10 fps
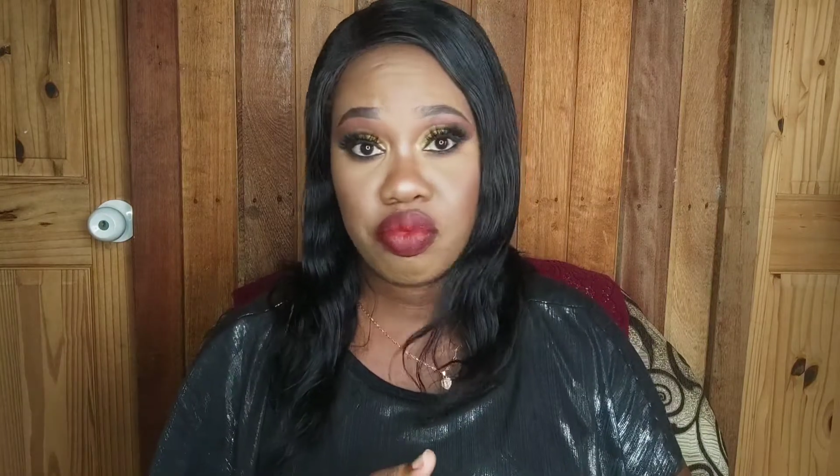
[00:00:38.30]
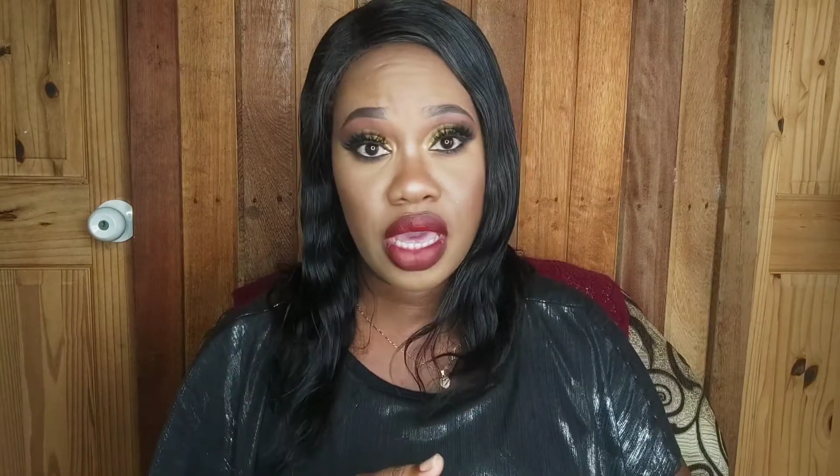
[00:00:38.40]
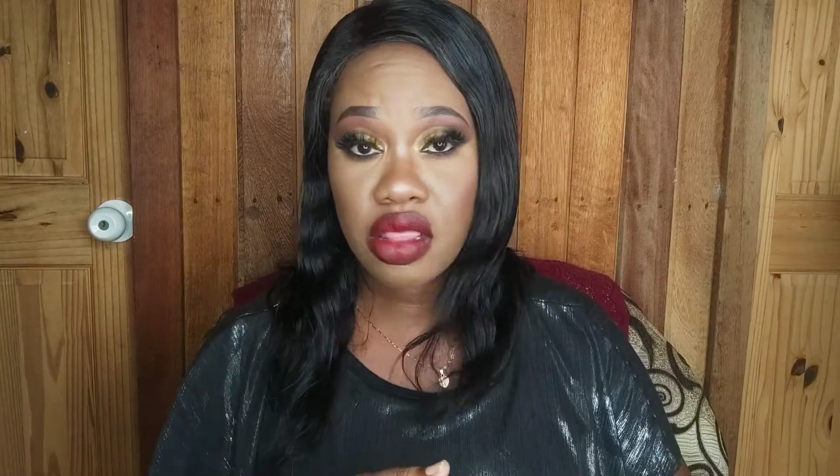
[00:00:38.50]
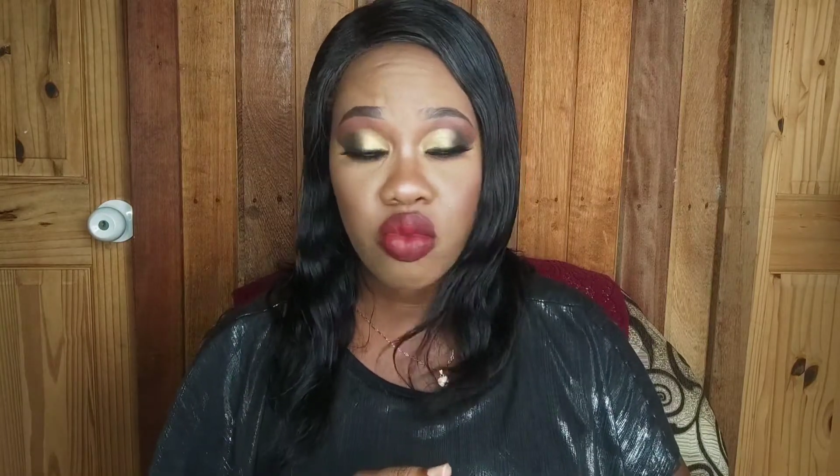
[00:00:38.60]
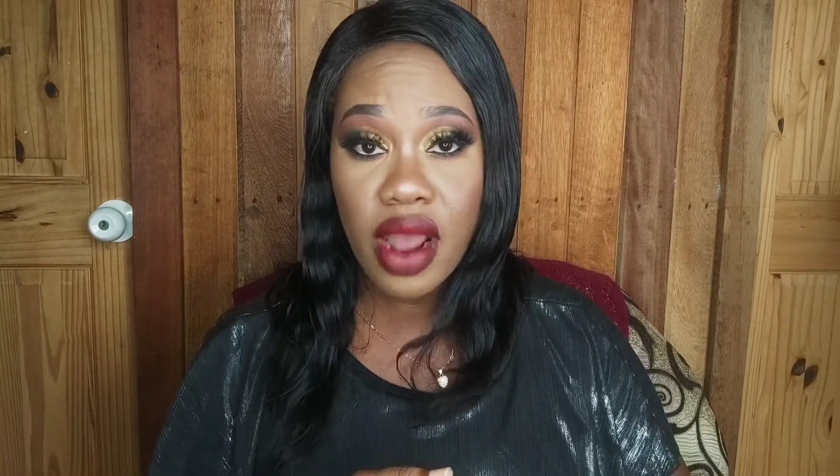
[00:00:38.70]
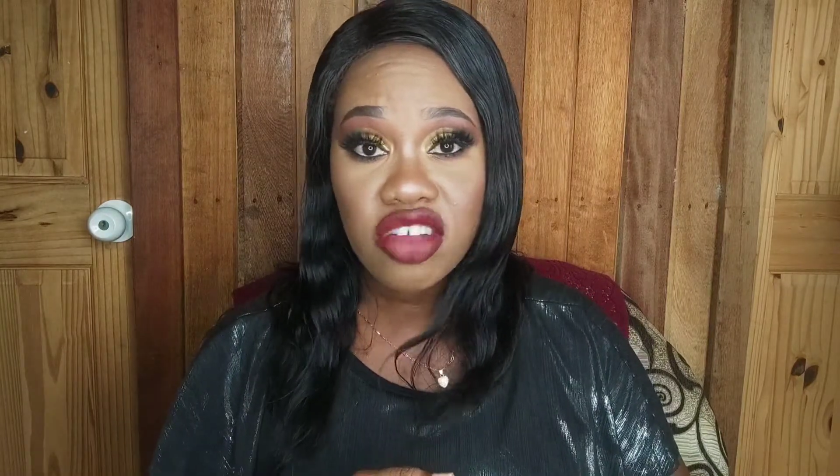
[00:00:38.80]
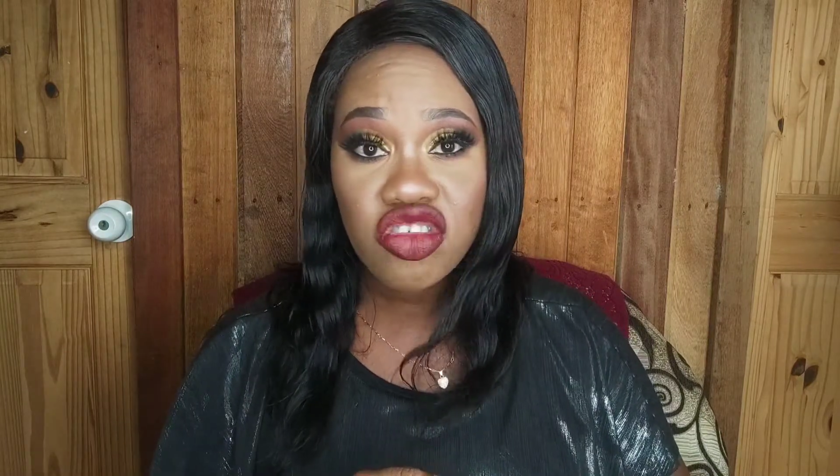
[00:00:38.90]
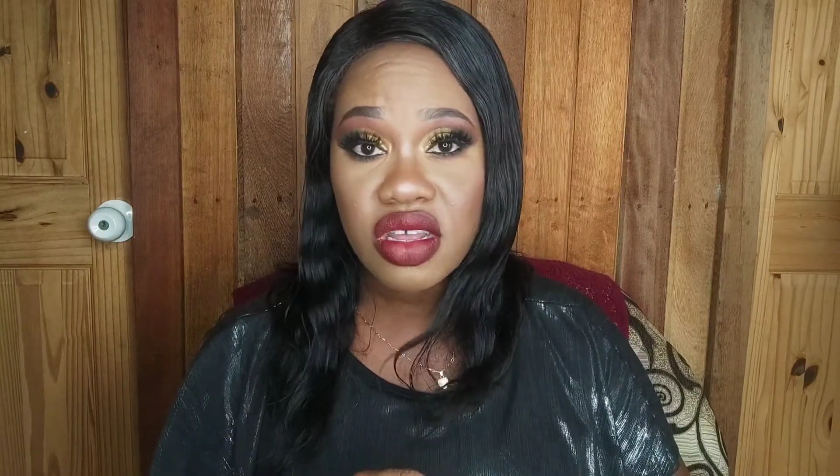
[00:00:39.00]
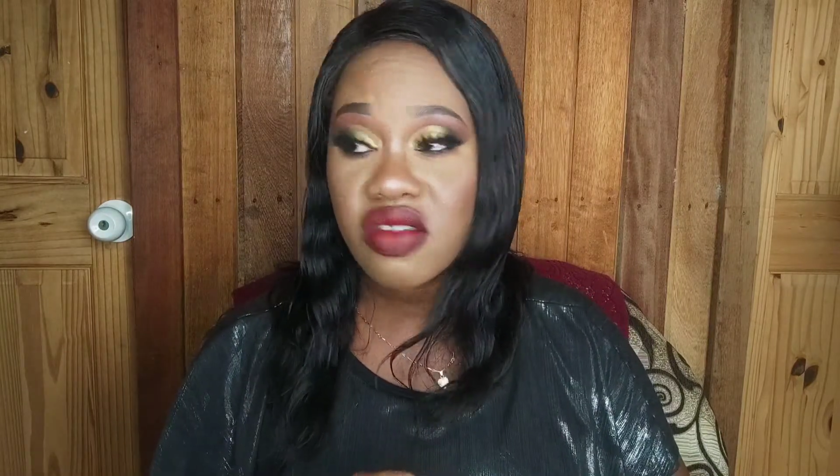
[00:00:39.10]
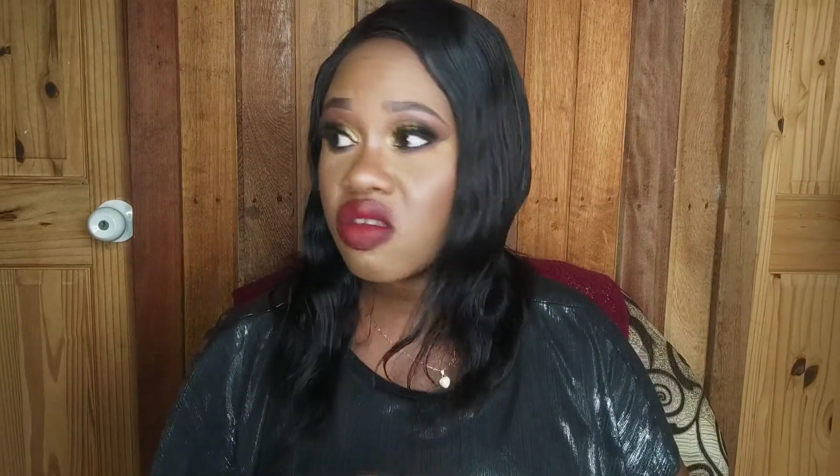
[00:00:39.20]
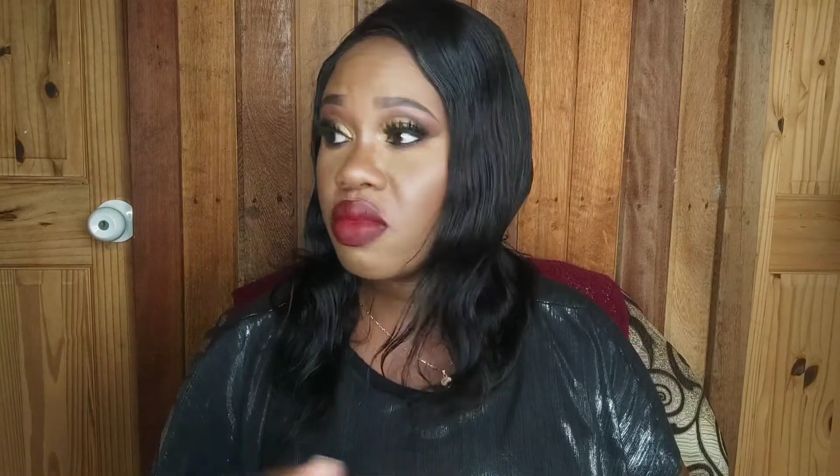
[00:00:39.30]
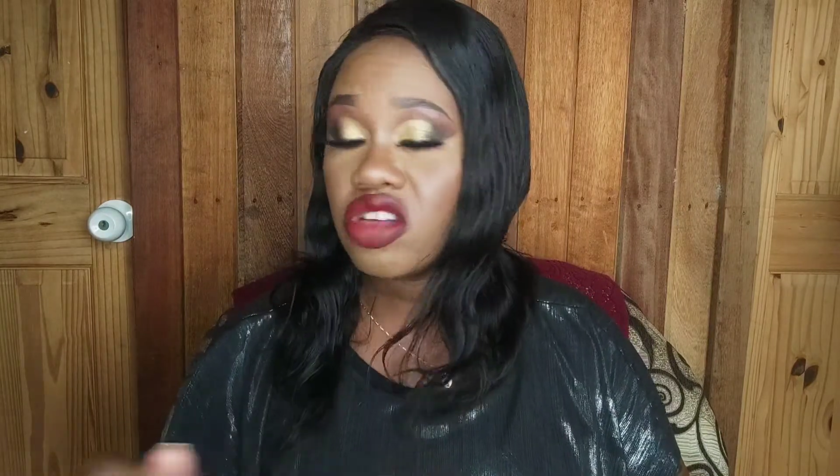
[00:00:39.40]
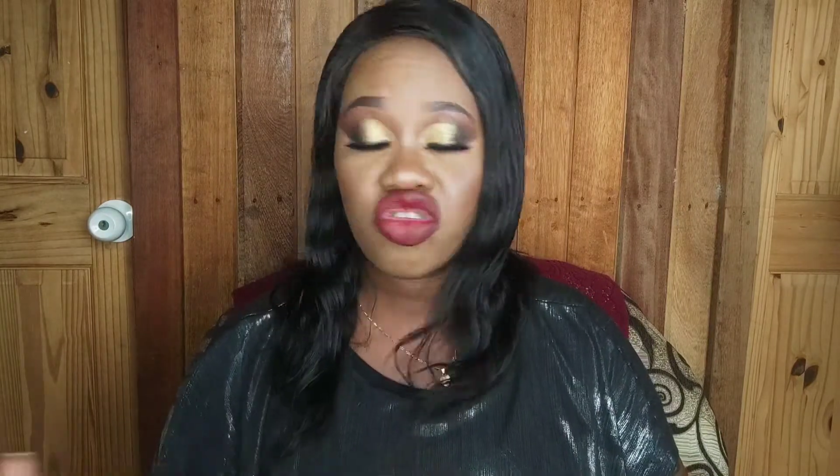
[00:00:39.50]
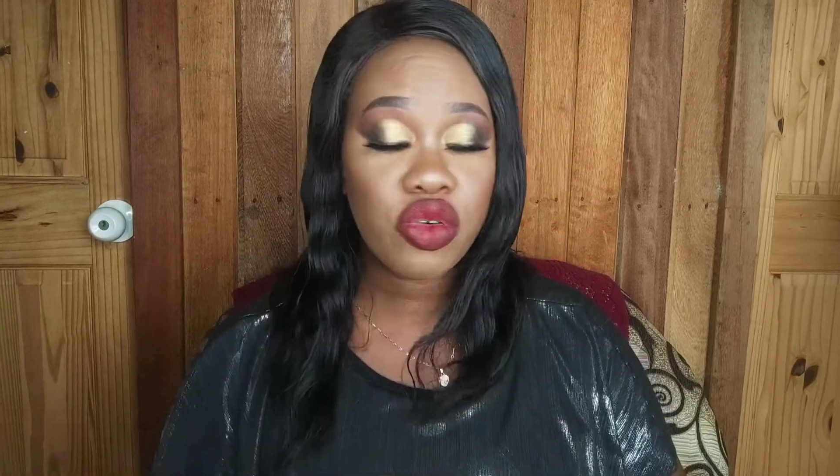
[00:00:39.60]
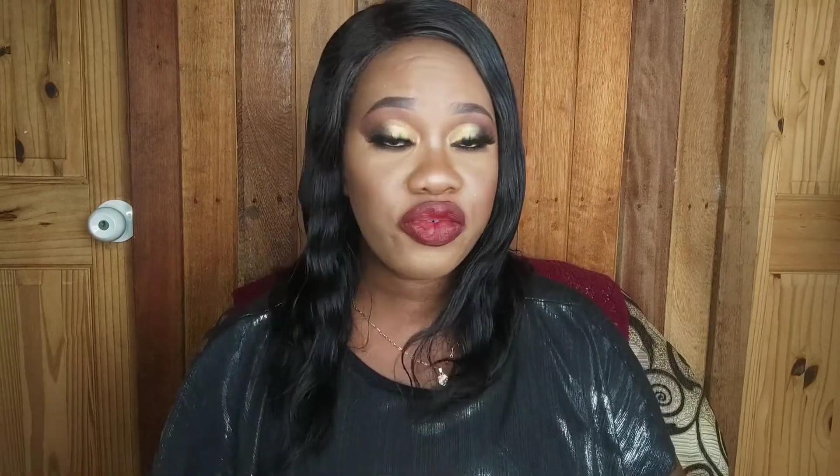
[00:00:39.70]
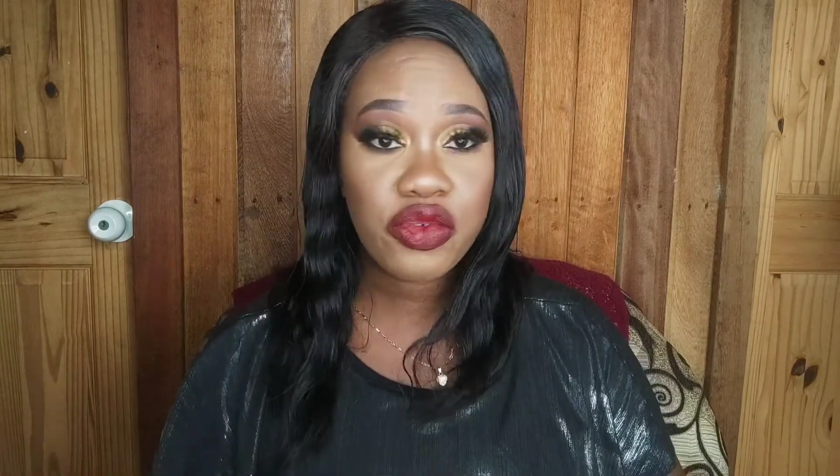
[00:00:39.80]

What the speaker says: get rations and make sure